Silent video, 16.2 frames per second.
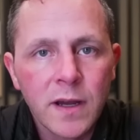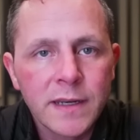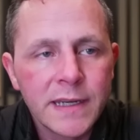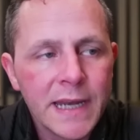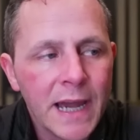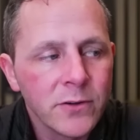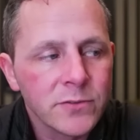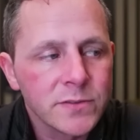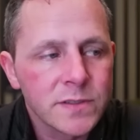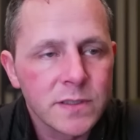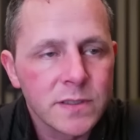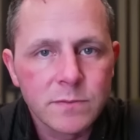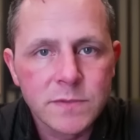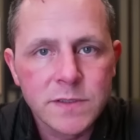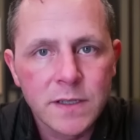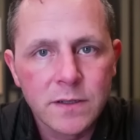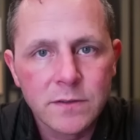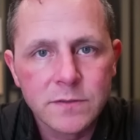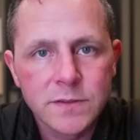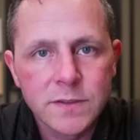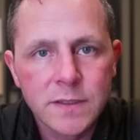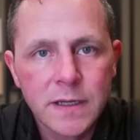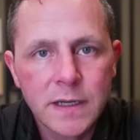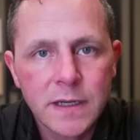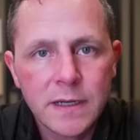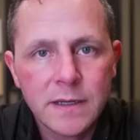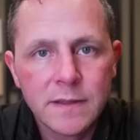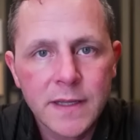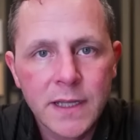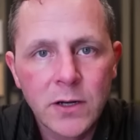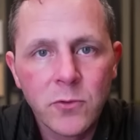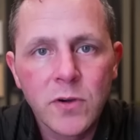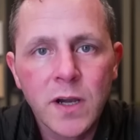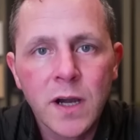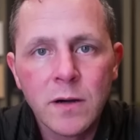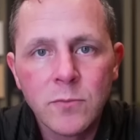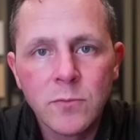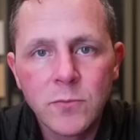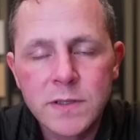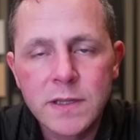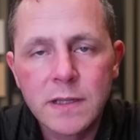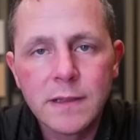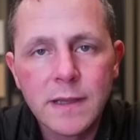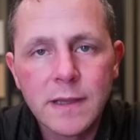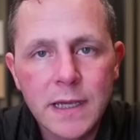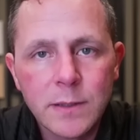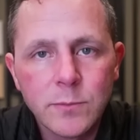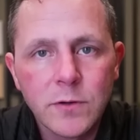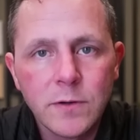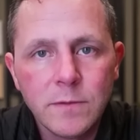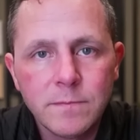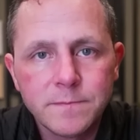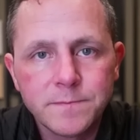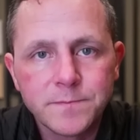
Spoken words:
announce themselves. They don't come with a label.